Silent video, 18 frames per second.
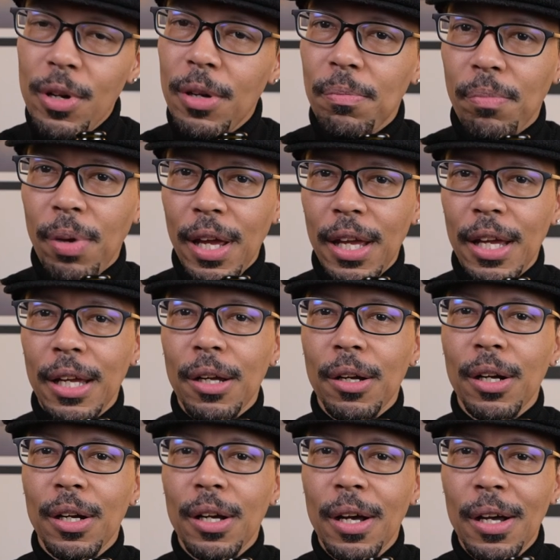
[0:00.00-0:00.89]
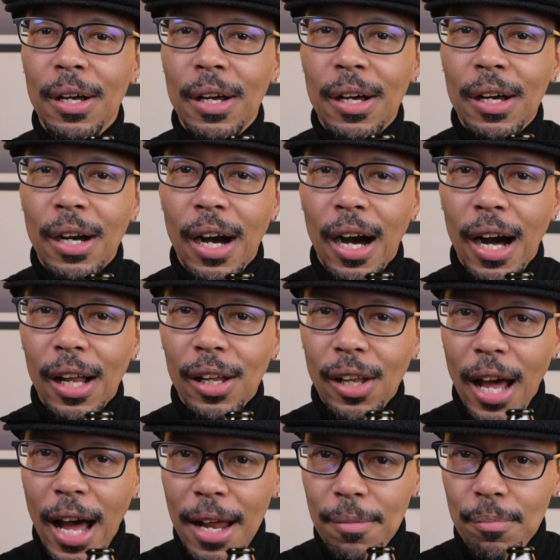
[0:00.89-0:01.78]
it being a
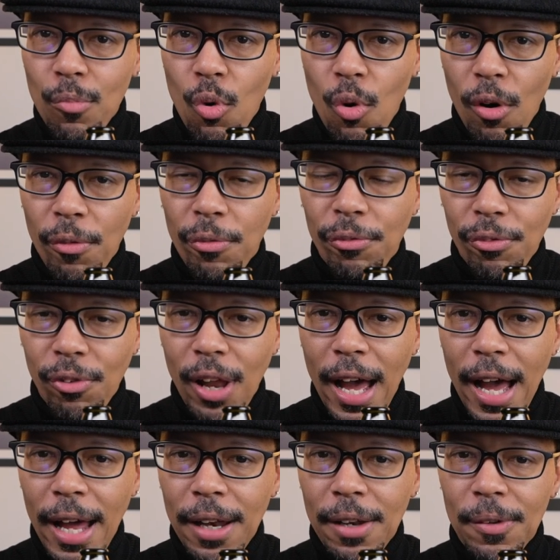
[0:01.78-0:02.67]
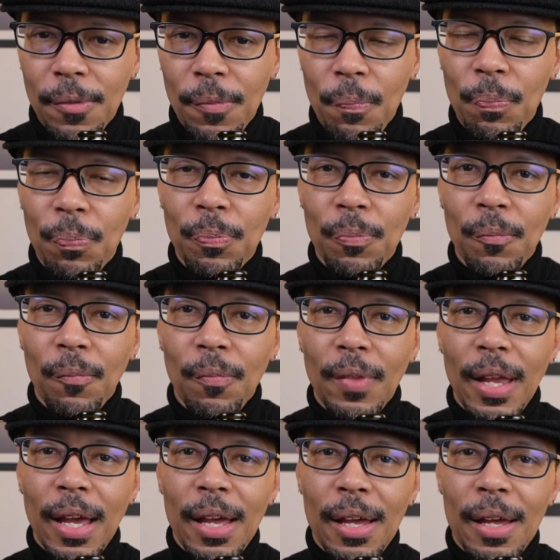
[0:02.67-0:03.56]
lot more flat
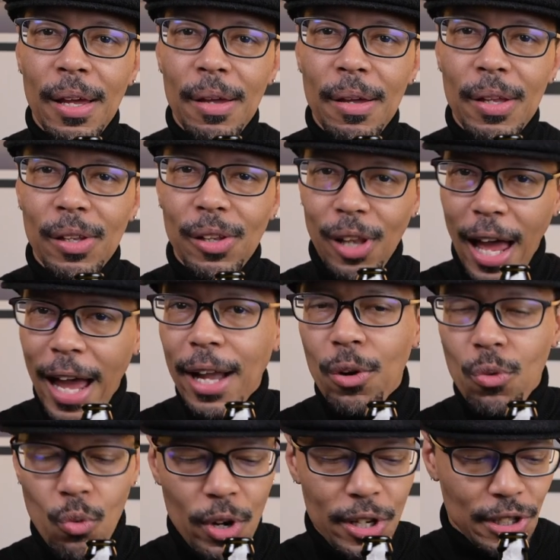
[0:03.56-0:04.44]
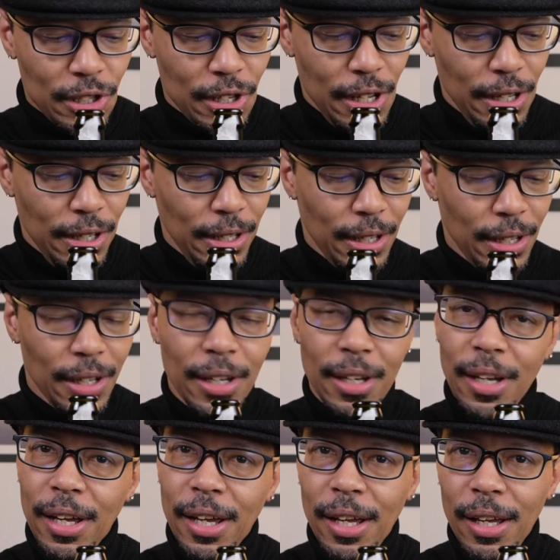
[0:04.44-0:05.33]
like whiskey,
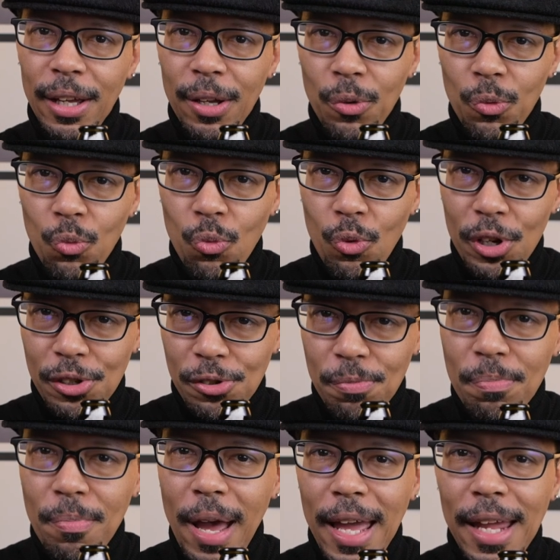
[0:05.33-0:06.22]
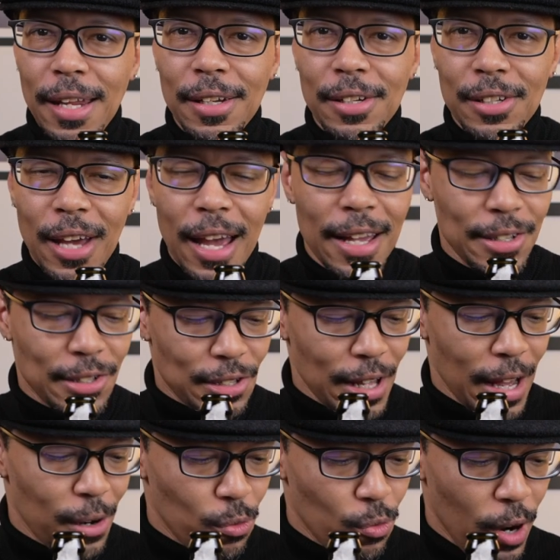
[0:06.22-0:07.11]
which made it taste
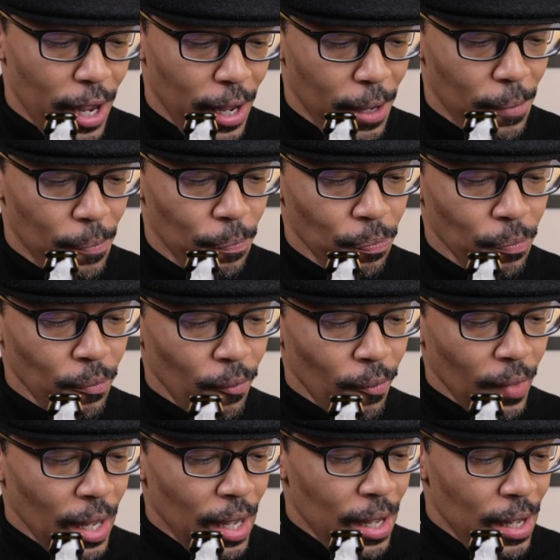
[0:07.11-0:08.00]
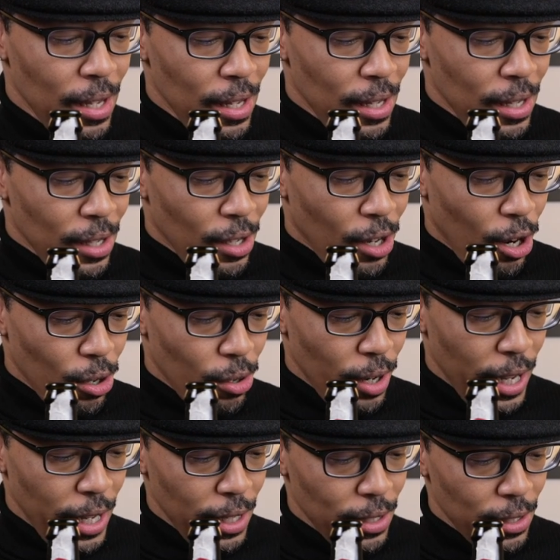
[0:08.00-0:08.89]
that way. All
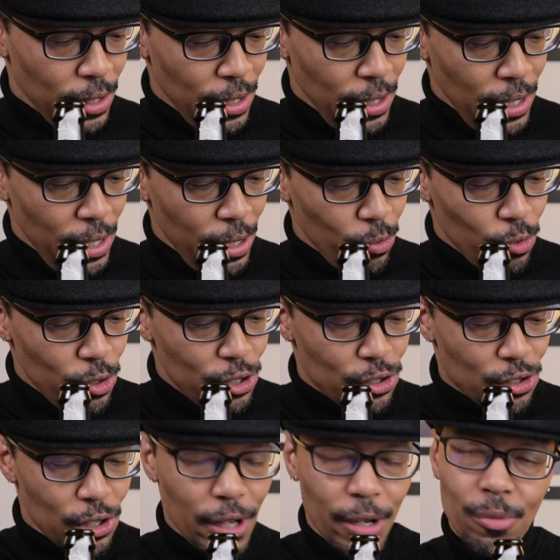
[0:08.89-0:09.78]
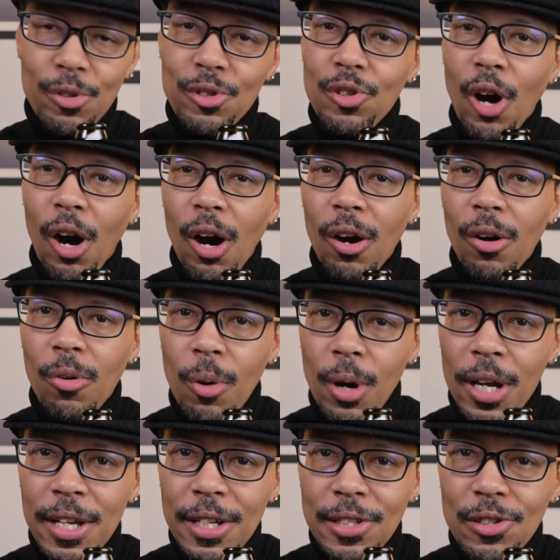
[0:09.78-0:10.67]
right. It was
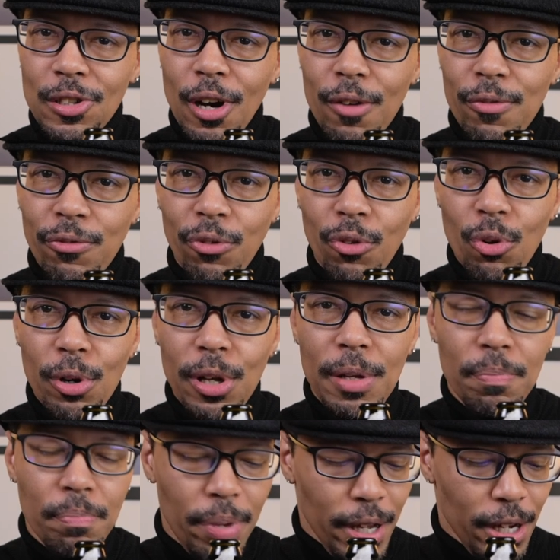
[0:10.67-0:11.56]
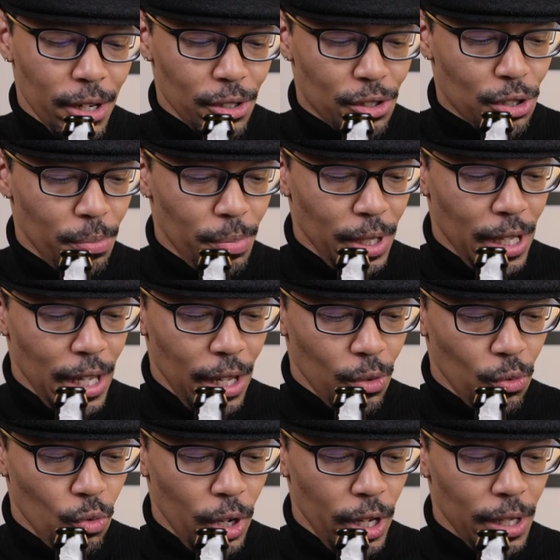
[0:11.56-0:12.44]
always a fruity beer to
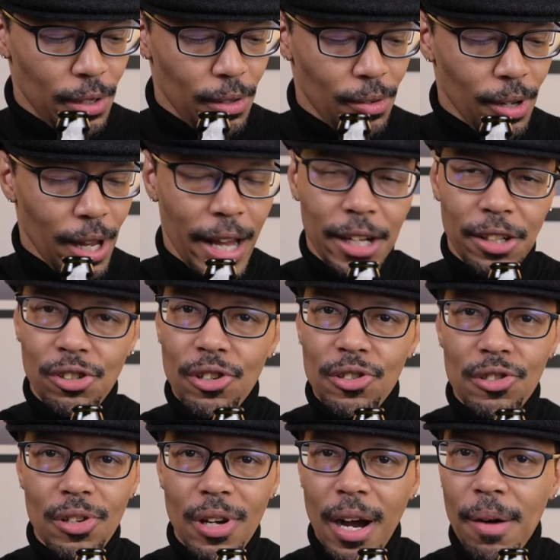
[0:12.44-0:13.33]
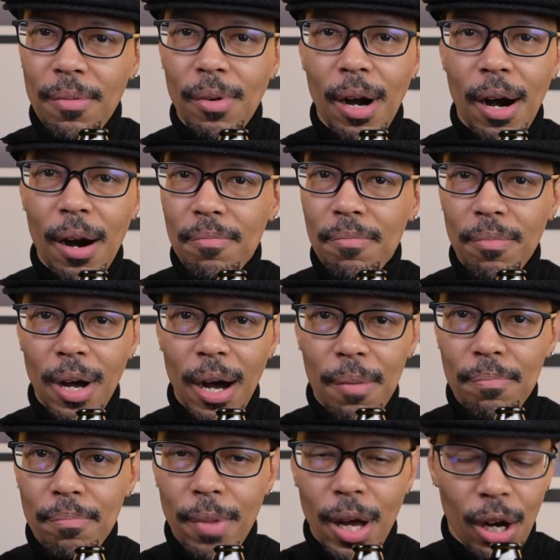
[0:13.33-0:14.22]
begin with, like just a
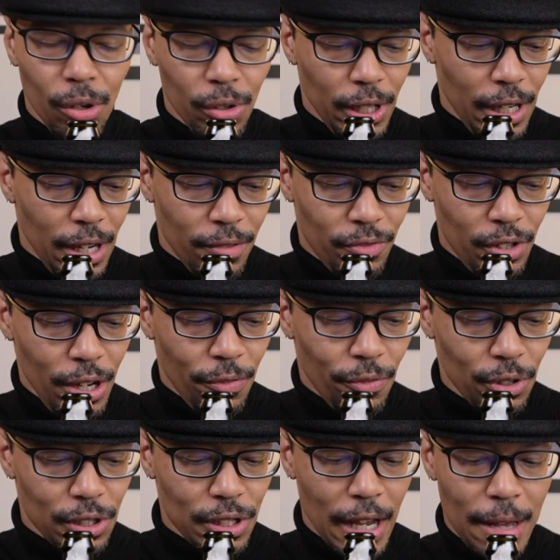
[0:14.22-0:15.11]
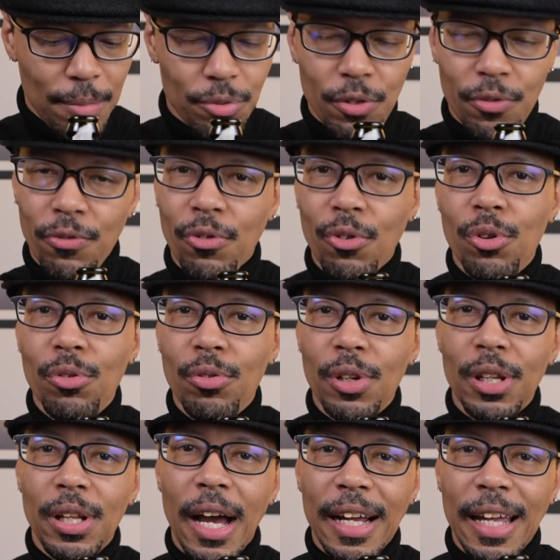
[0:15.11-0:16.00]
melding of different types of
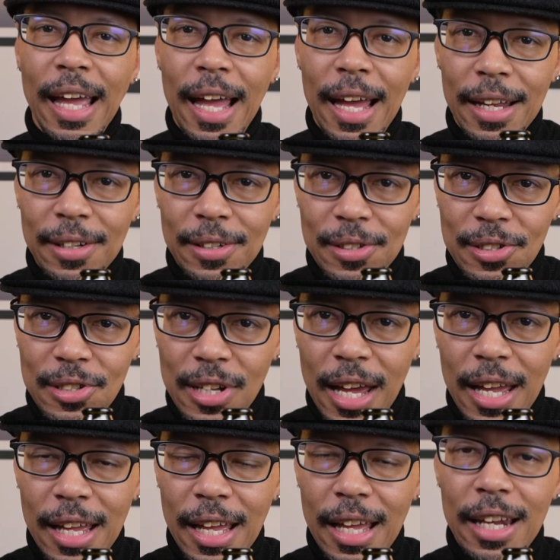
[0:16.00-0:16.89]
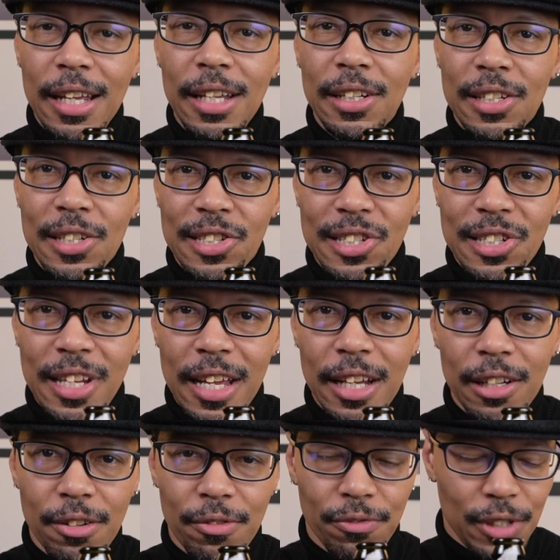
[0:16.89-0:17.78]
fruit. I can't say any
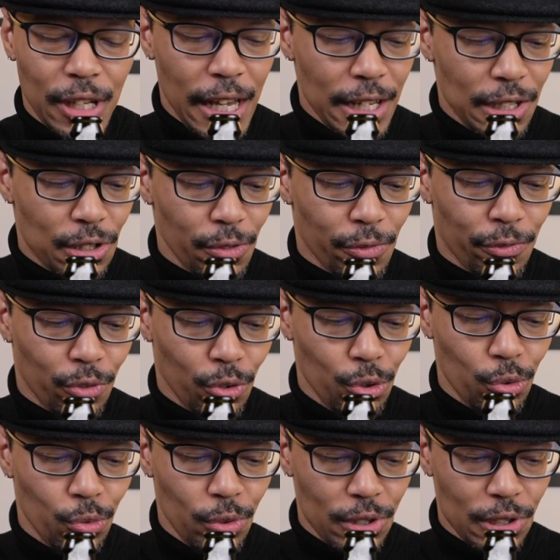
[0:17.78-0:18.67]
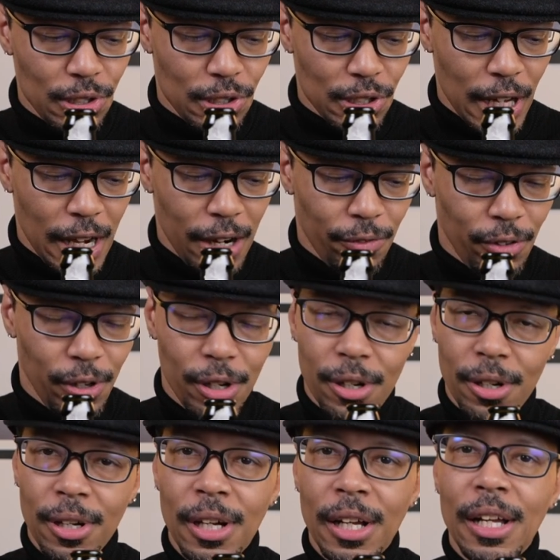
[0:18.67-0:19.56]
distinctive taste of fruit was inside of
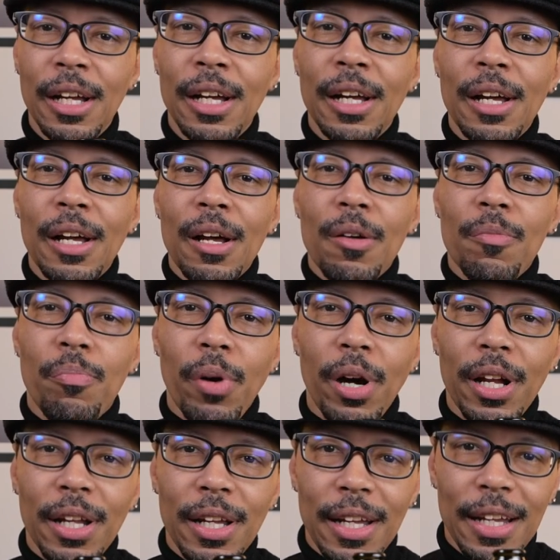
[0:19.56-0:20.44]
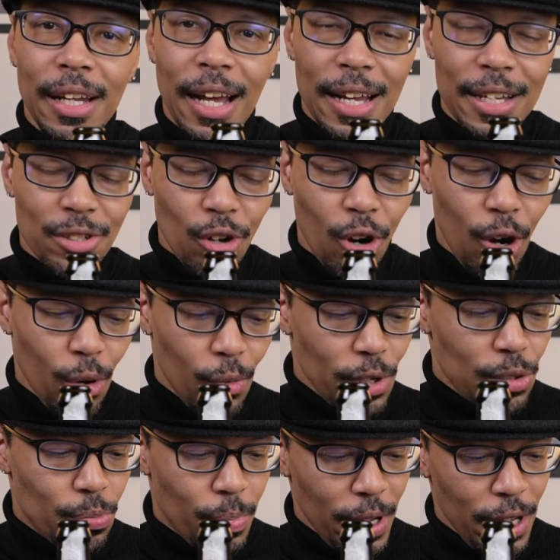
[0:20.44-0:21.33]
here, but it has
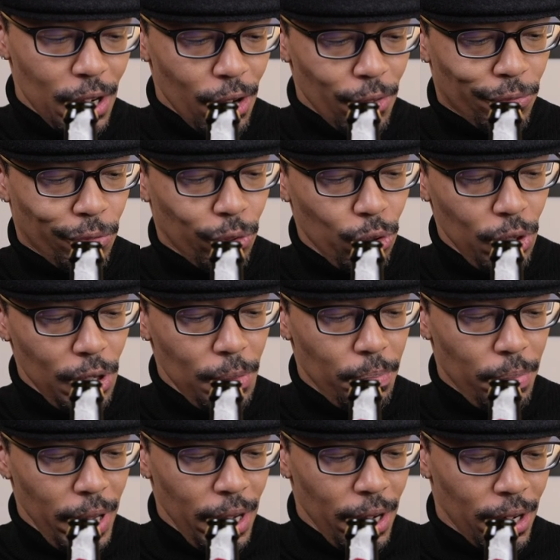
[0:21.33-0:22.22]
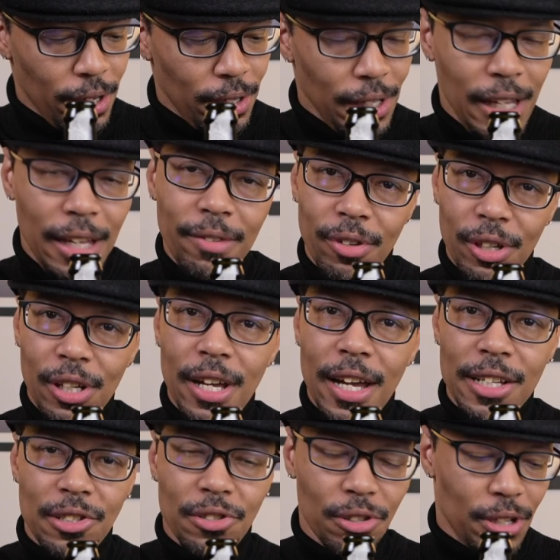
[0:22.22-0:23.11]
always been a fruity beer, even
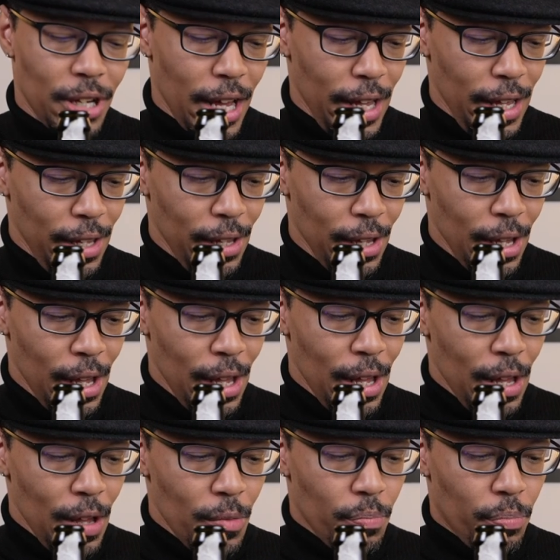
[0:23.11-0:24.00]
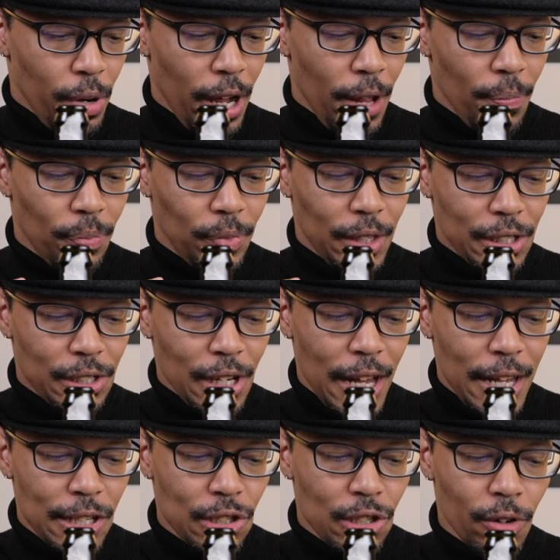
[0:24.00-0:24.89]
yesterday. But the
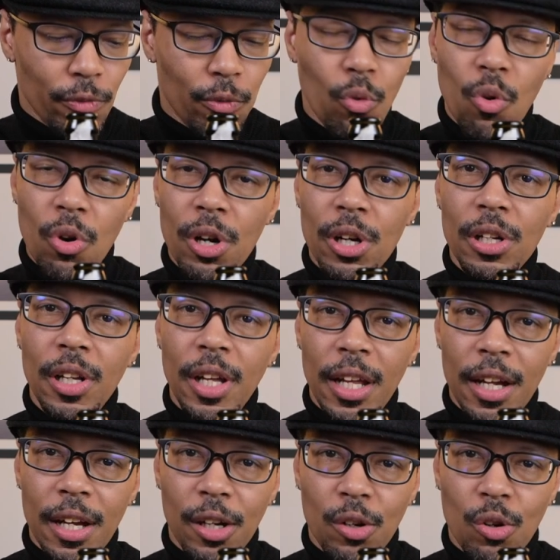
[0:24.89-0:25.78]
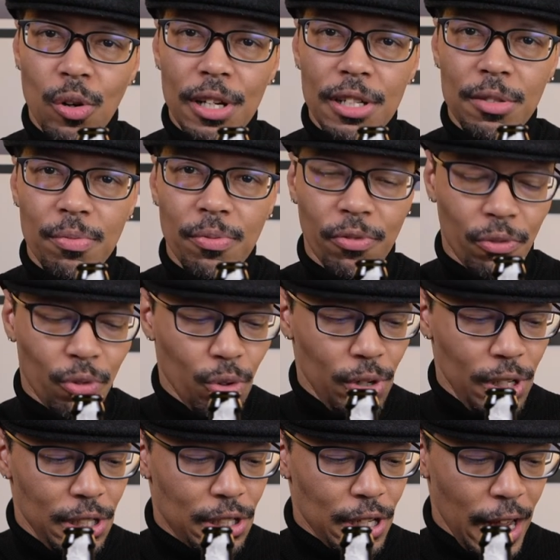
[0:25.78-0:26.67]
taste of wood and a crisp,
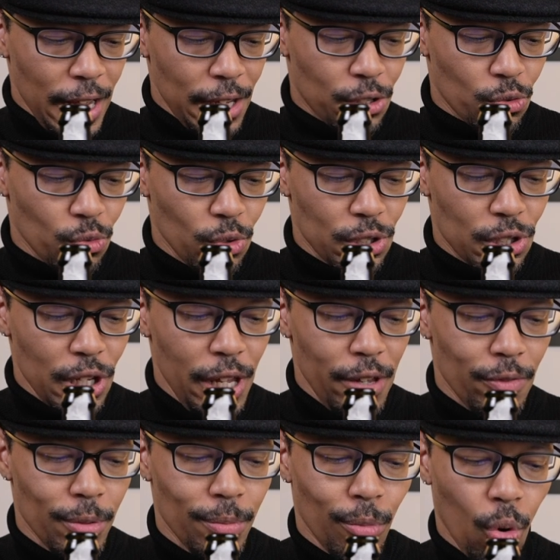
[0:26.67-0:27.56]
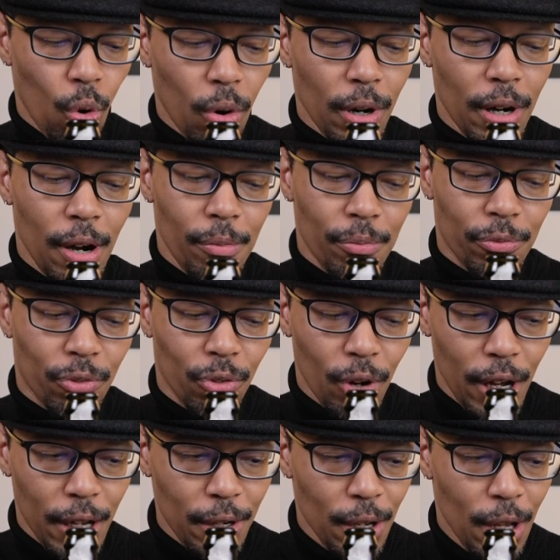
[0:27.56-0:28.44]
fruity taste was even more
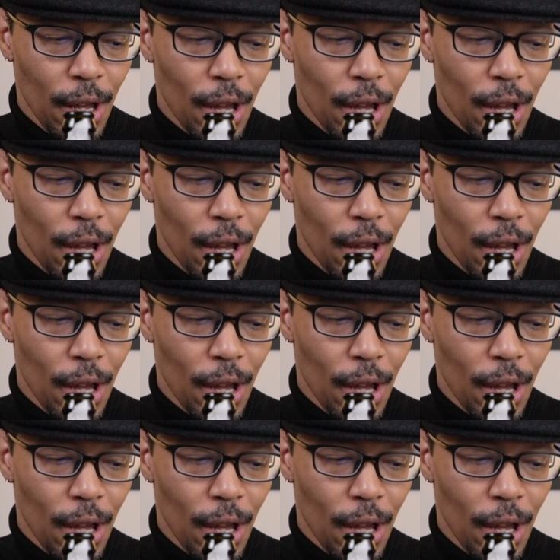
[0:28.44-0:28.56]
upfront